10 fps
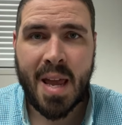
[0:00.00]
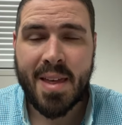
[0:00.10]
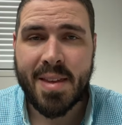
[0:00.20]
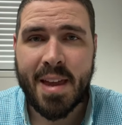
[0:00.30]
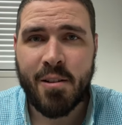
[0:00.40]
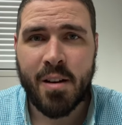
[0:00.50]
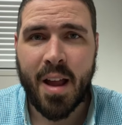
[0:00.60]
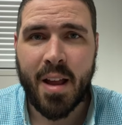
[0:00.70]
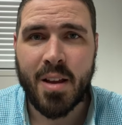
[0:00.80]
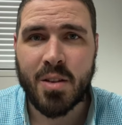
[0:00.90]
the
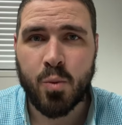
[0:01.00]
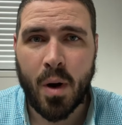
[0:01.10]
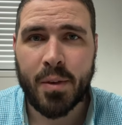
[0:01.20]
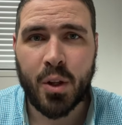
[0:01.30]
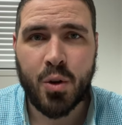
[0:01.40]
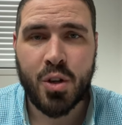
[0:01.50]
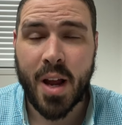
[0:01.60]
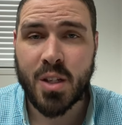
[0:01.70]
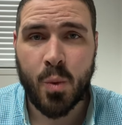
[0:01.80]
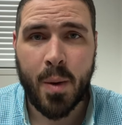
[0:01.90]
internet has
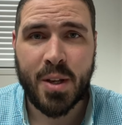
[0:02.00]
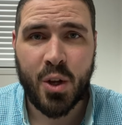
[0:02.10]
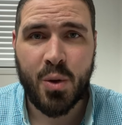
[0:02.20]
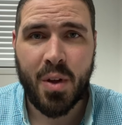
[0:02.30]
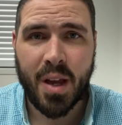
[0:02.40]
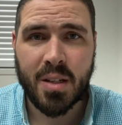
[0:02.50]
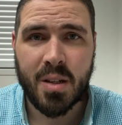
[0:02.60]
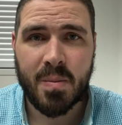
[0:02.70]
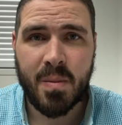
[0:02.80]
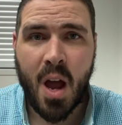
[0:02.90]
revolutionized the way we do things,
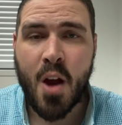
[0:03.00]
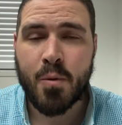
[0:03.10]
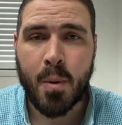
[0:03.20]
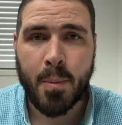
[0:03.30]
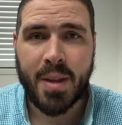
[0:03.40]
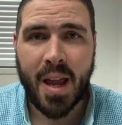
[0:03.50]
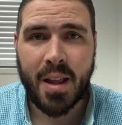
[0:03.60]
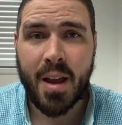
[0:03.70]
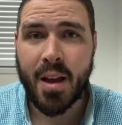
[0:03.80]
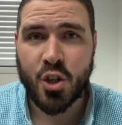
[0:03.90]
from
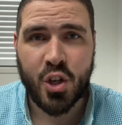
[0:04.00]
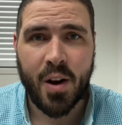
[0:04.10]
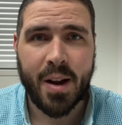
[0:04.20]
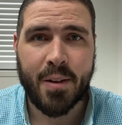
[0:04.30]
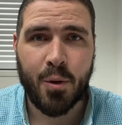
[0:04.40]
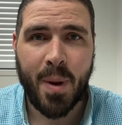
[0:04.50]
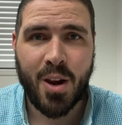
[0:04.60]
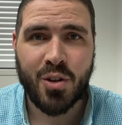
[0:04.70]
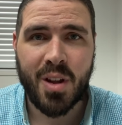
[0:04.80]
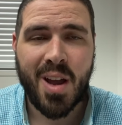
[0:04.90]
obtaining and sharing
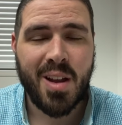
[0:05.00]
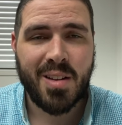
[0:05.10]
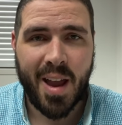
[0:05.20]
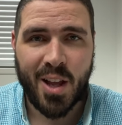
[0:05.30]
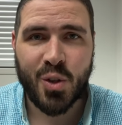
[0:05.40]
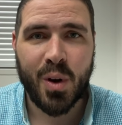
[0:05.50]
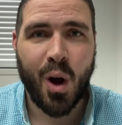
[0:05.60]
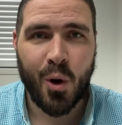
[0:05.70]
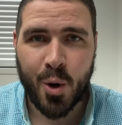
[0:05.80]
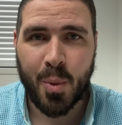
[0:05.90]
information to answering
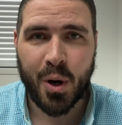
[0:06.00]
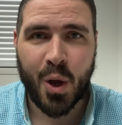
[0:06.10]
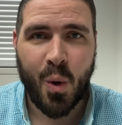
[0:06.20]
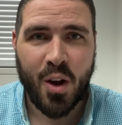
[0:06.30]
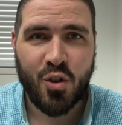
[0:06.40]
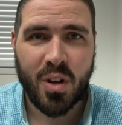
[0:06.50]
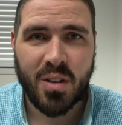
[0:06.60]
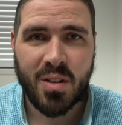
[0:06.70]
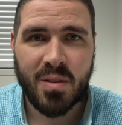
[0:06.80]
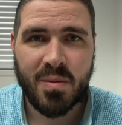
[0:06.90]
all your burning
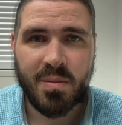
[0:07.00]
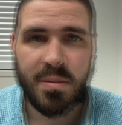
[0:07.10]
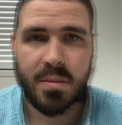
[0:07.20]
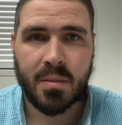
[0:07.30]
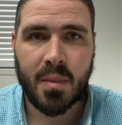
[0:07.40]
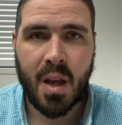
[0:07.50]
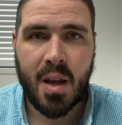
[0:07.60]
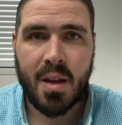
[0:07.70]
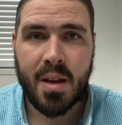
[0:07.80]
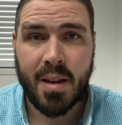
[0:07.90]
questions.
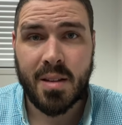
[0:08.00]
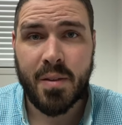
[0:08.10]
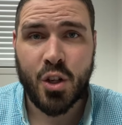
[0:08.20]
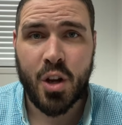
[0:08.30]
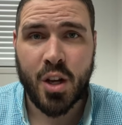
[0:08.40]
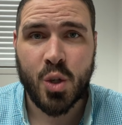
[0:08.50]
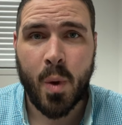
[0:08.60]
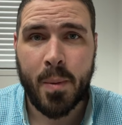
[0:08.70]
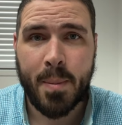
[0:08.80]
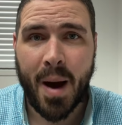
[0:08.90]
It's even changed the way
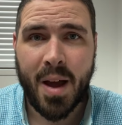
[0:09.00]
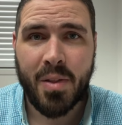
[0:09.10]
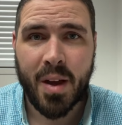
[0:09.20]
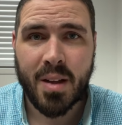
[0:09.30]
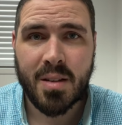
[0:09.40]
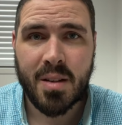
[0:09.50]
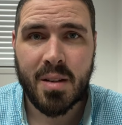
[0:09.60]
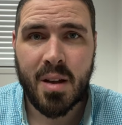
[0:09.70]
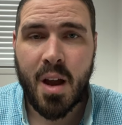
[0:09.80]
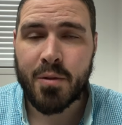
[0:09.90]
we buy things,
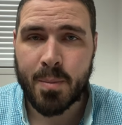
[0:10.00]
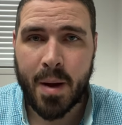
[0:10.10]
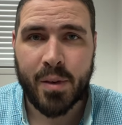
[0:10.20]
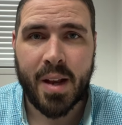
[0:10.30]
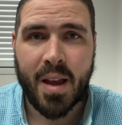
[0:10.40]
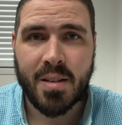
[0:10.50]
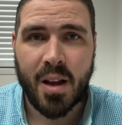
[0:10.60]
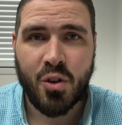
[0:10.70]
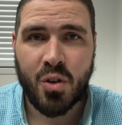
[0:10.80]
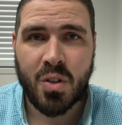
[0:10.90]
from everyday
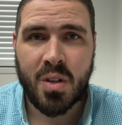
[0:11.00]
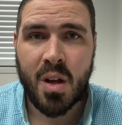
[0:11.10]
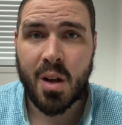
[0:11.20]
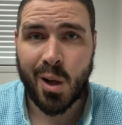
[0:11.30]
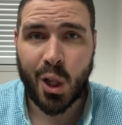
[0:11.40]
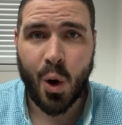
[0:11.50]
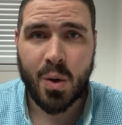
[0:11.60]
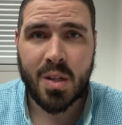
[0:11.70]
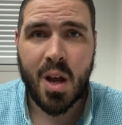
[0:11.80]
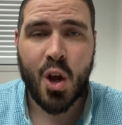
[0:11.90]
essentials,
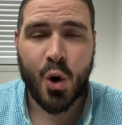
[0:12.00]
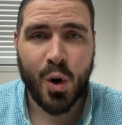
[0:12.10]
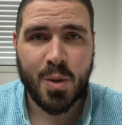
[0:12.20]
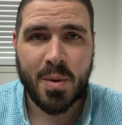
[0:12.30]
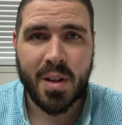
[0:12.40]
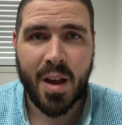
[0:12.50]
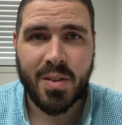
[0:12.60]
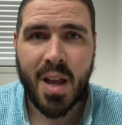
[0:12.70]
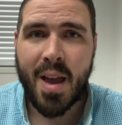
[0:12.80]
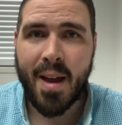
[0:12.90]
clothes, Christmas gifts,
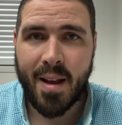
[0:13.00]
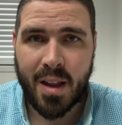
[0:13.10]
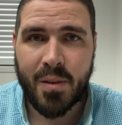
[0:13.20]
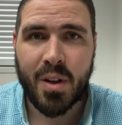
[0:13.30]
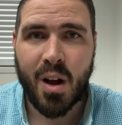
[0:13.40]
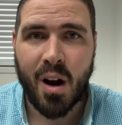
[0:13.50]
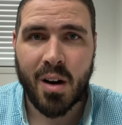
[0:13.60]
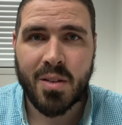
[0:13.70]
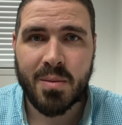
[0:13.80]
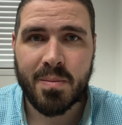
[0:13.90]
and even
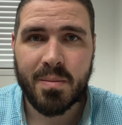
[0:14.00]
cars.